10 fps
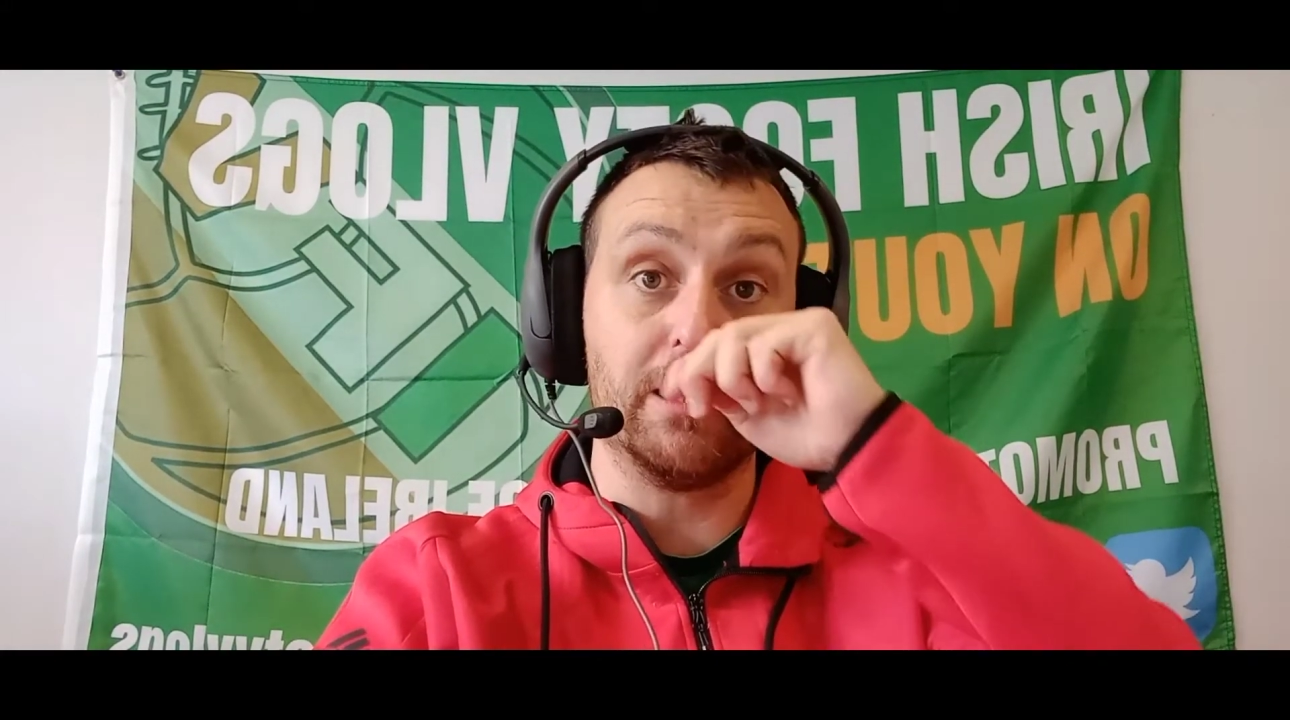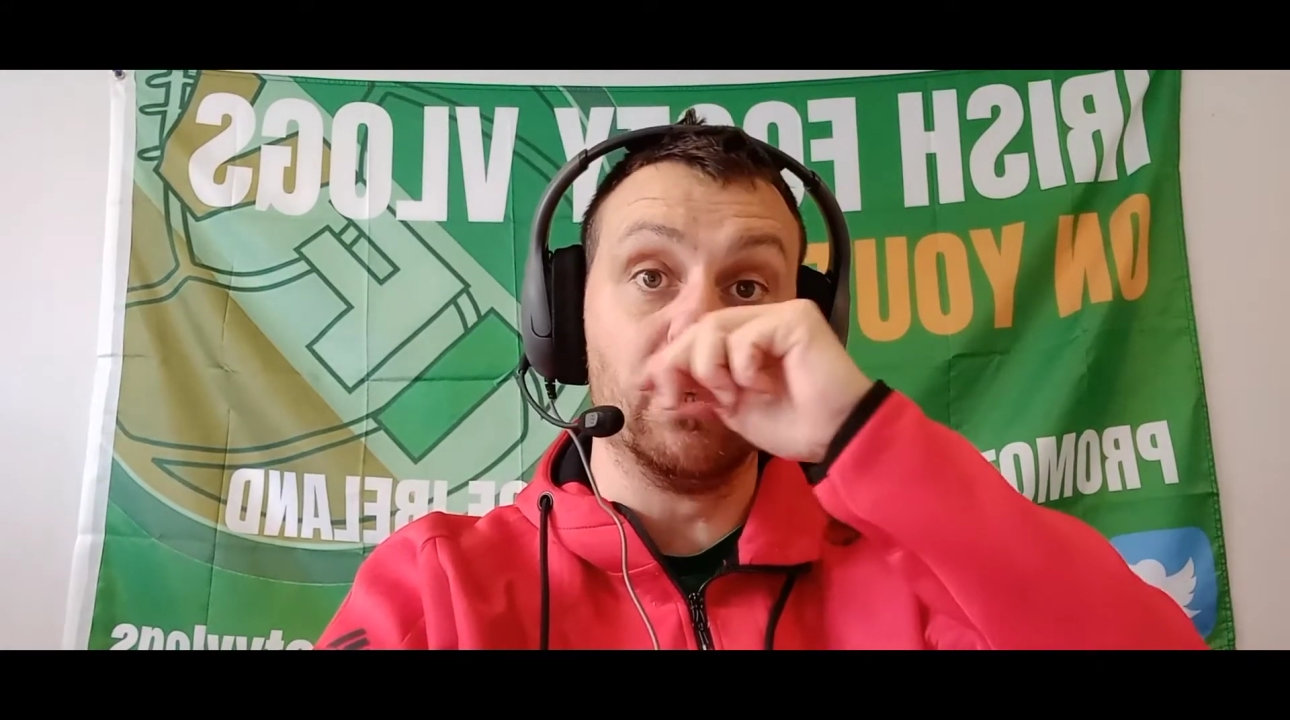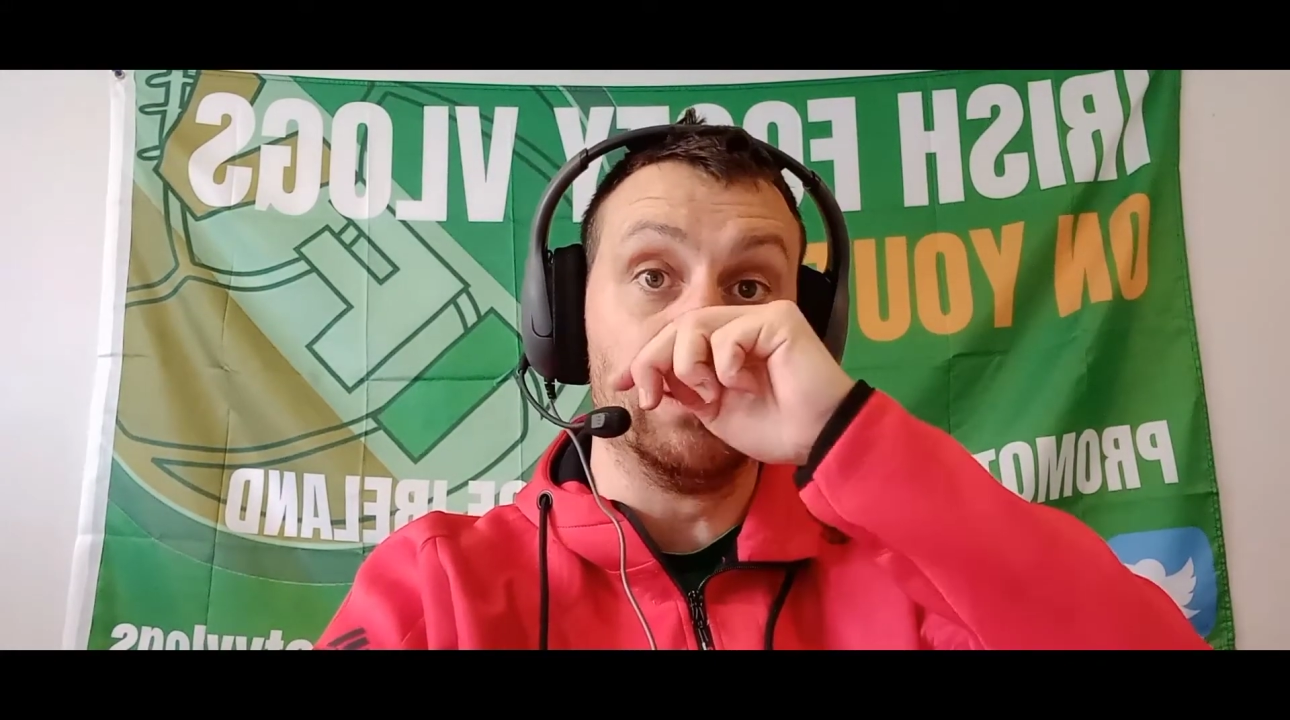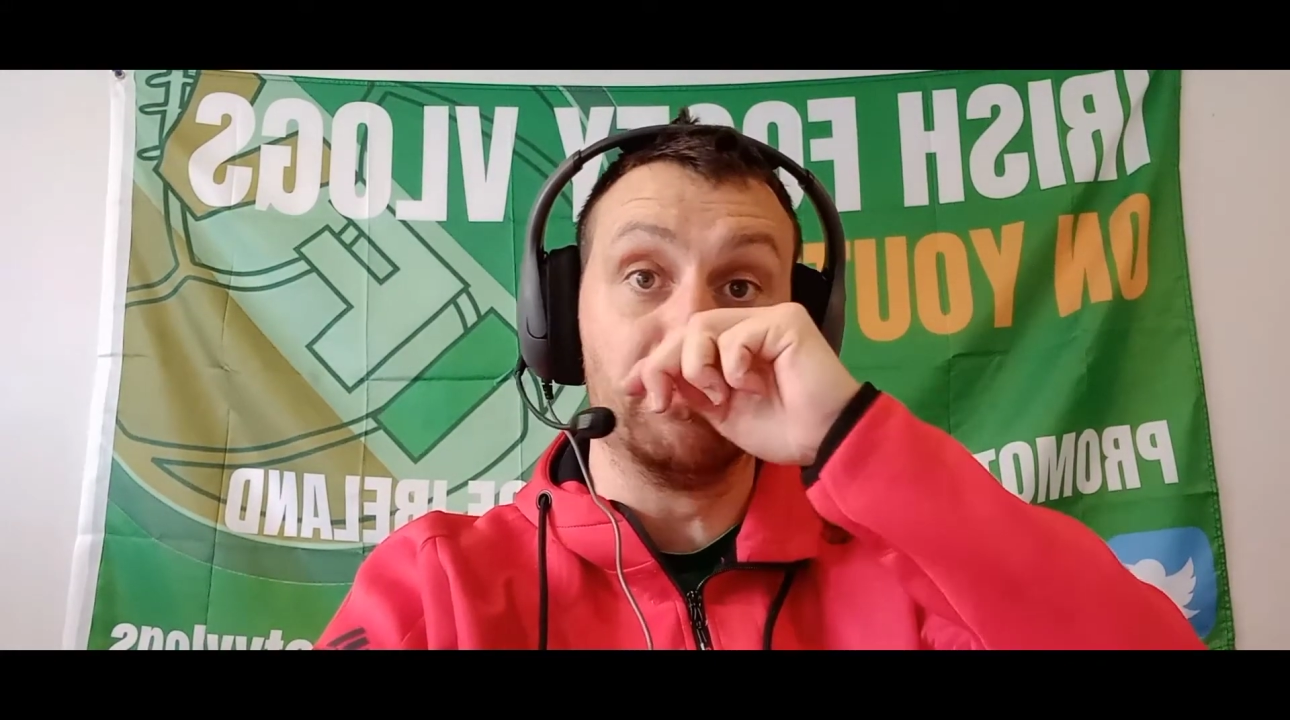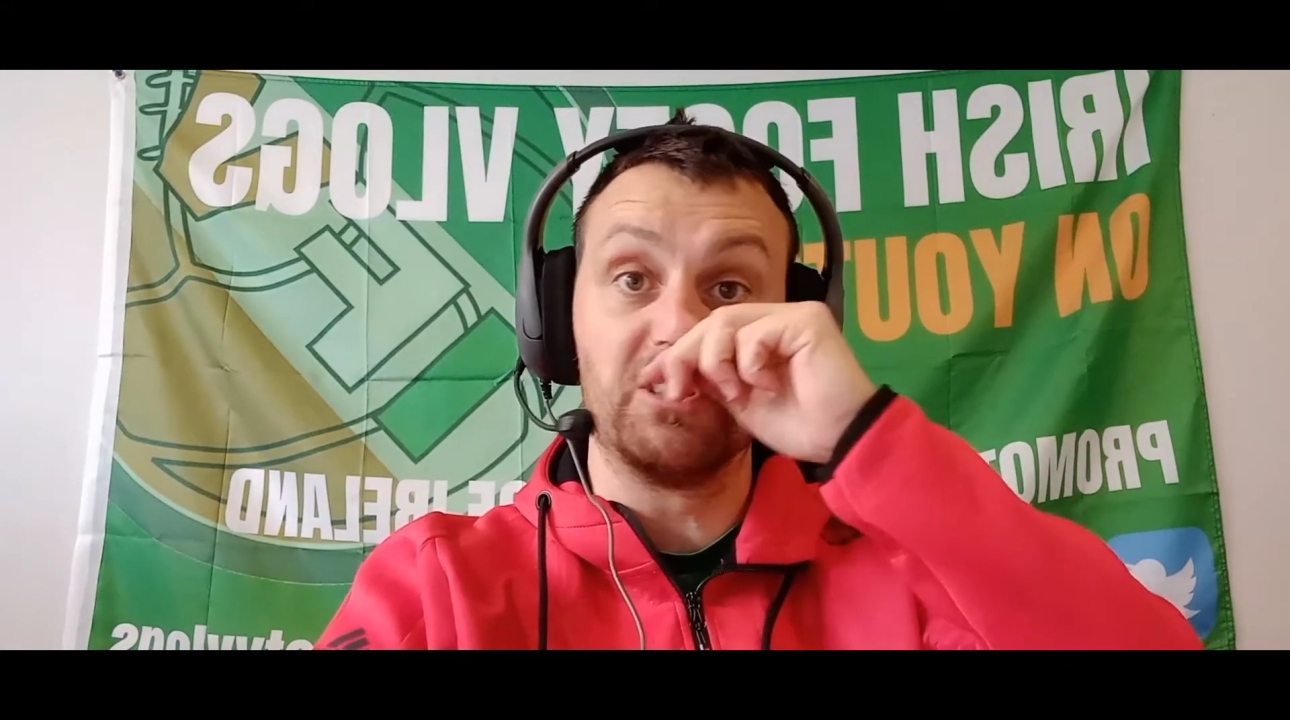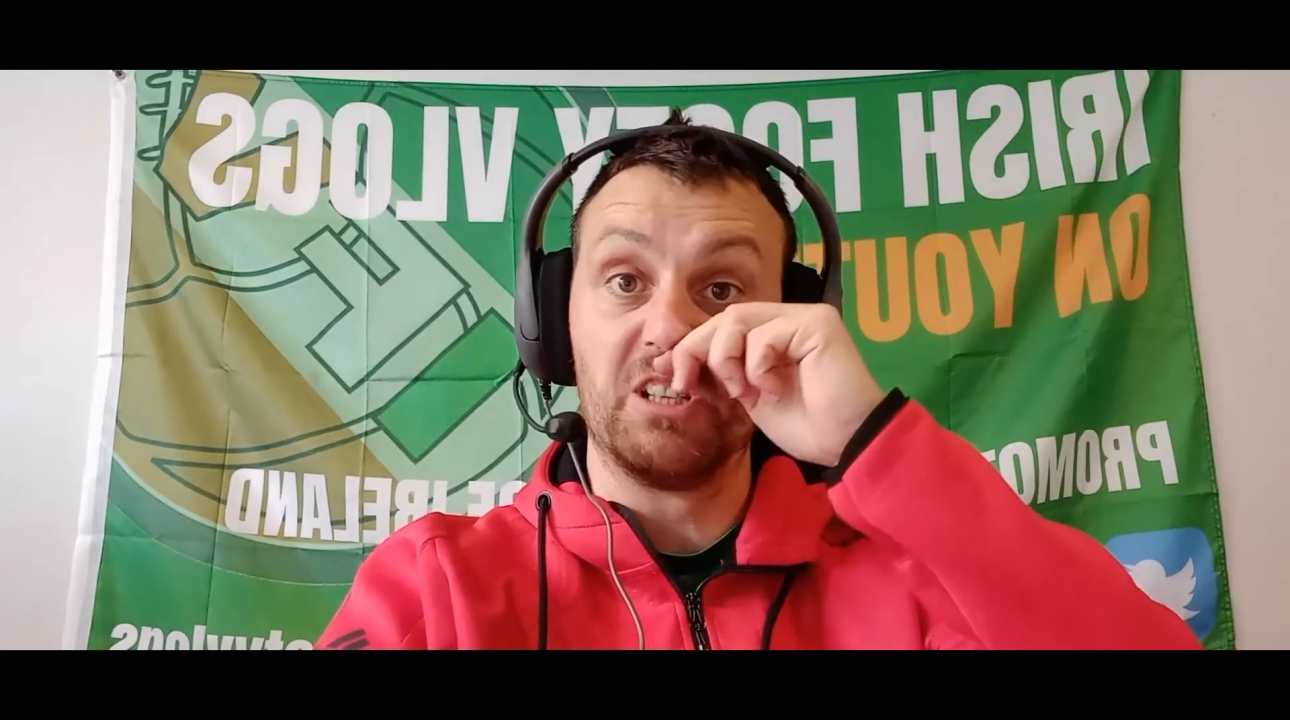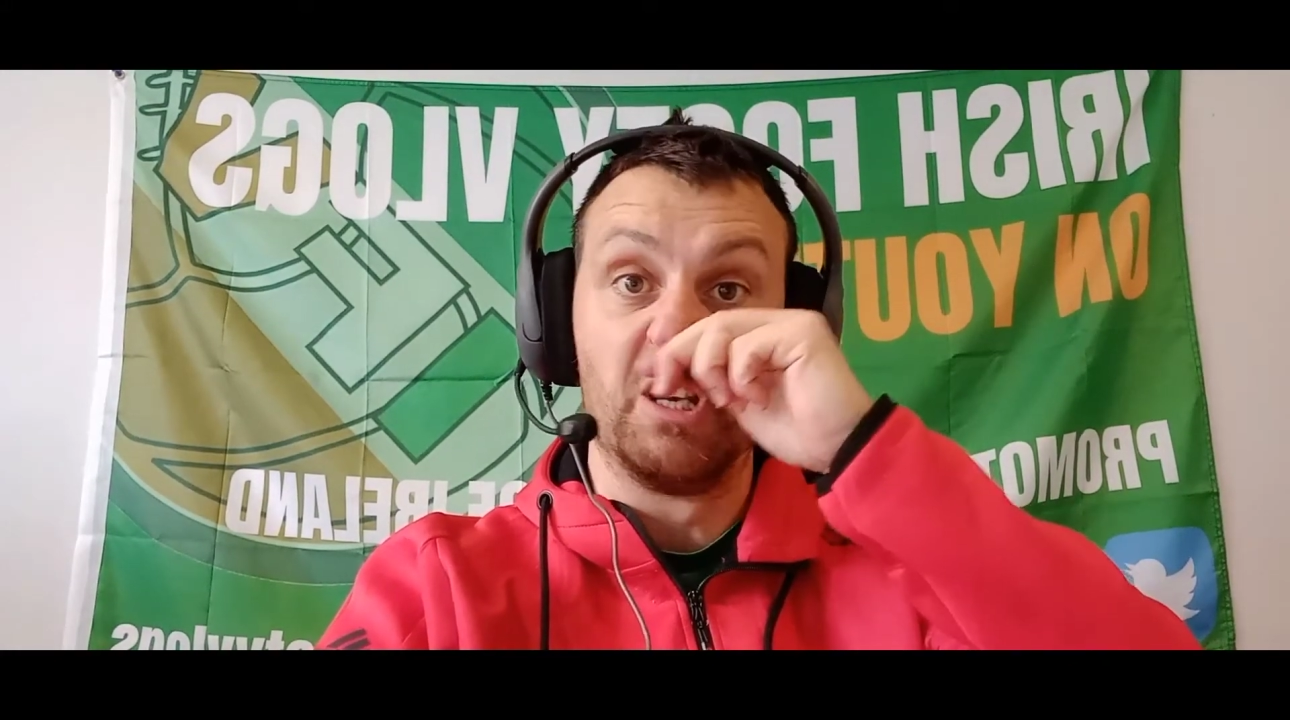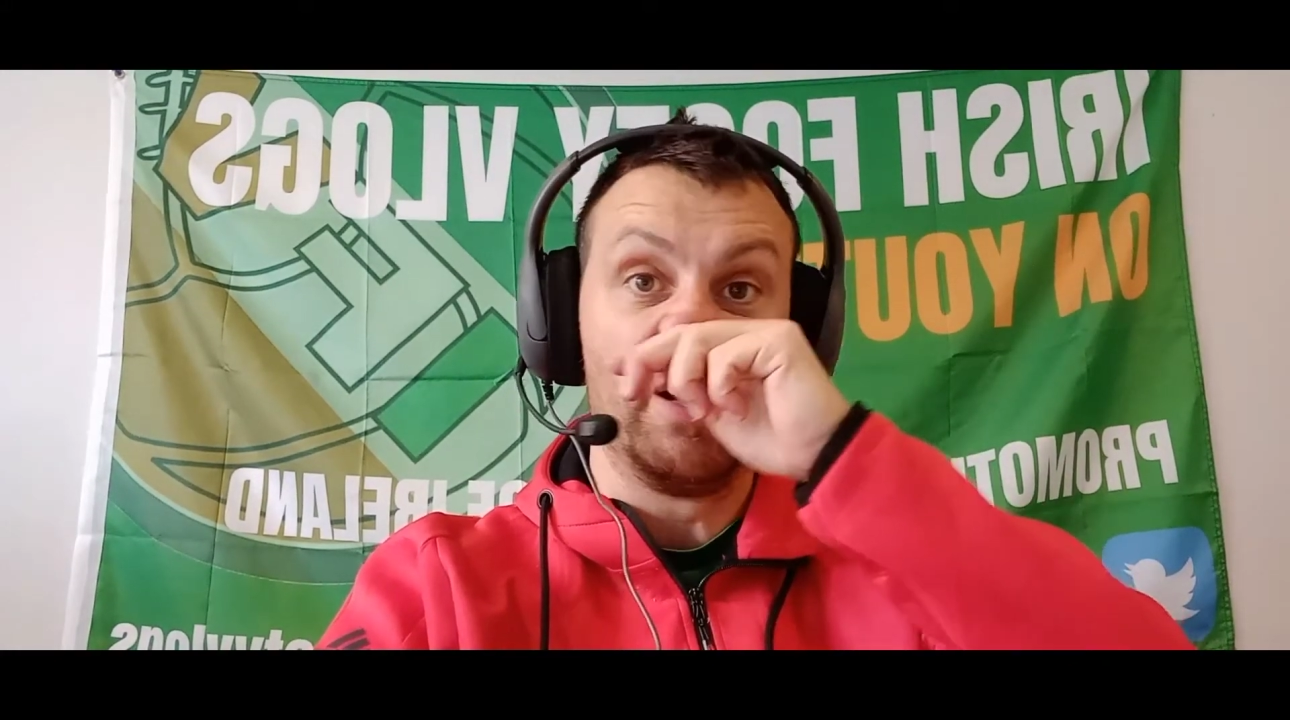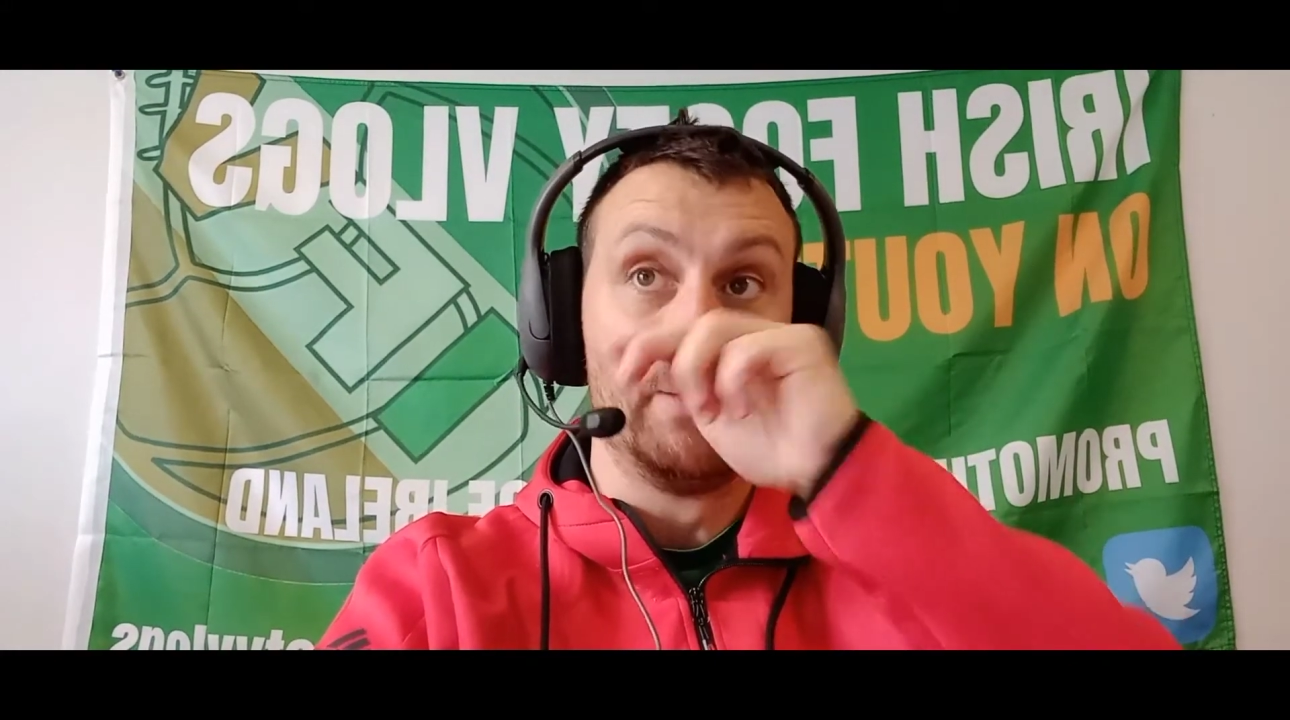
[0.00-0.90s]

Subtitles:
clubs